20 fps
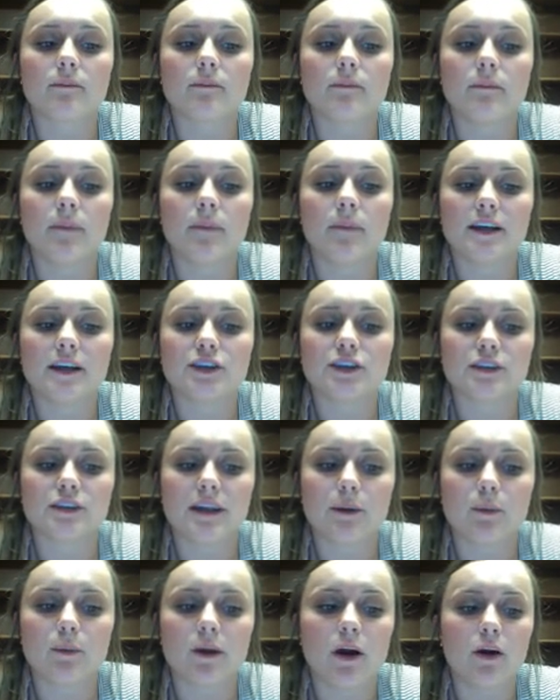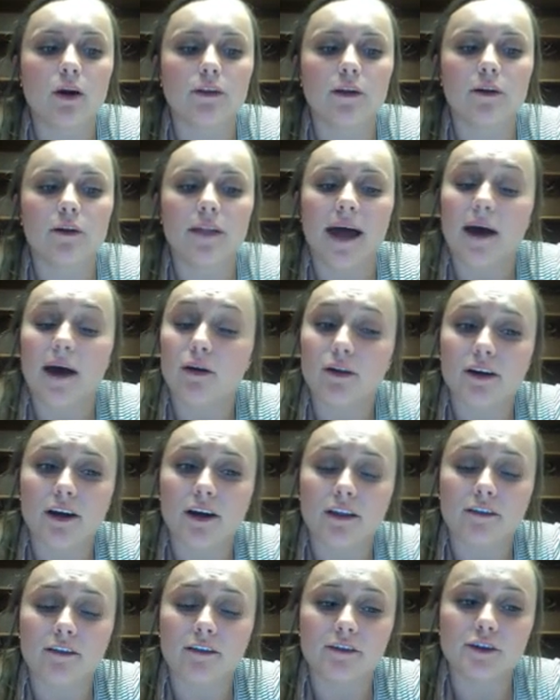make sure that we all know the outlook
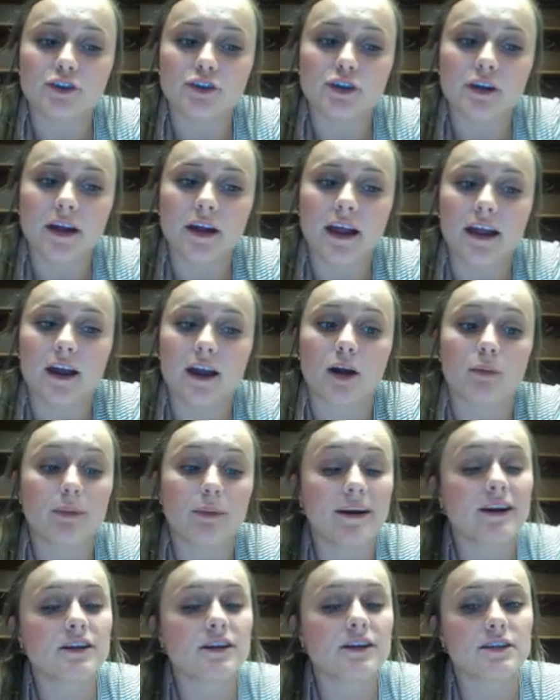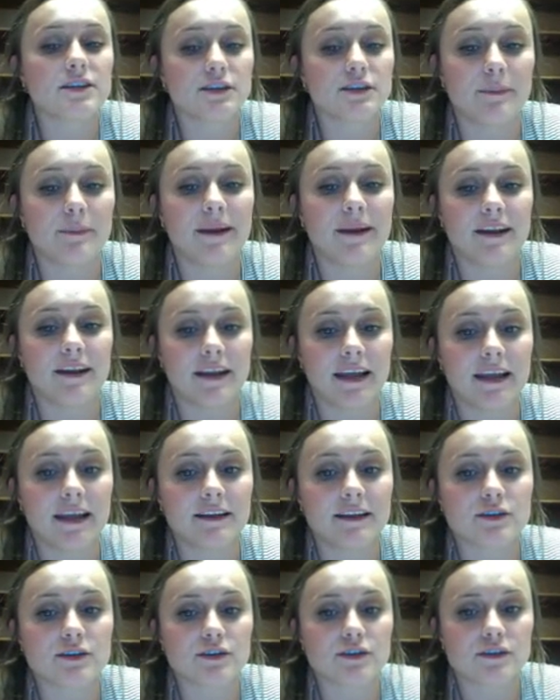on the future, and our parents are demanding
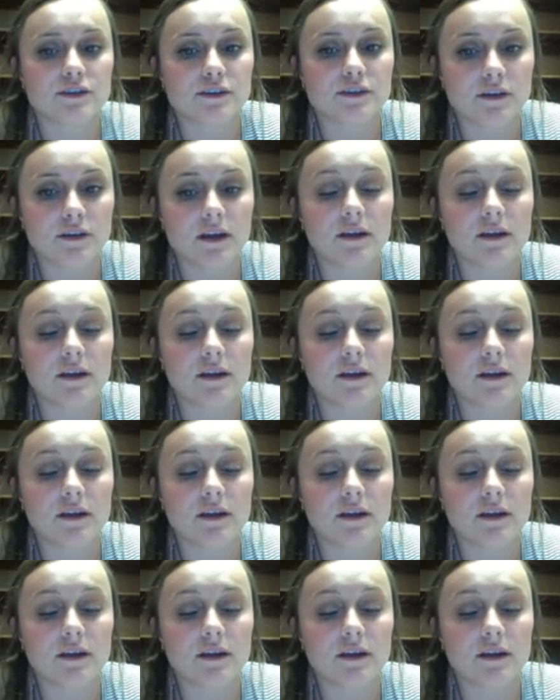answers.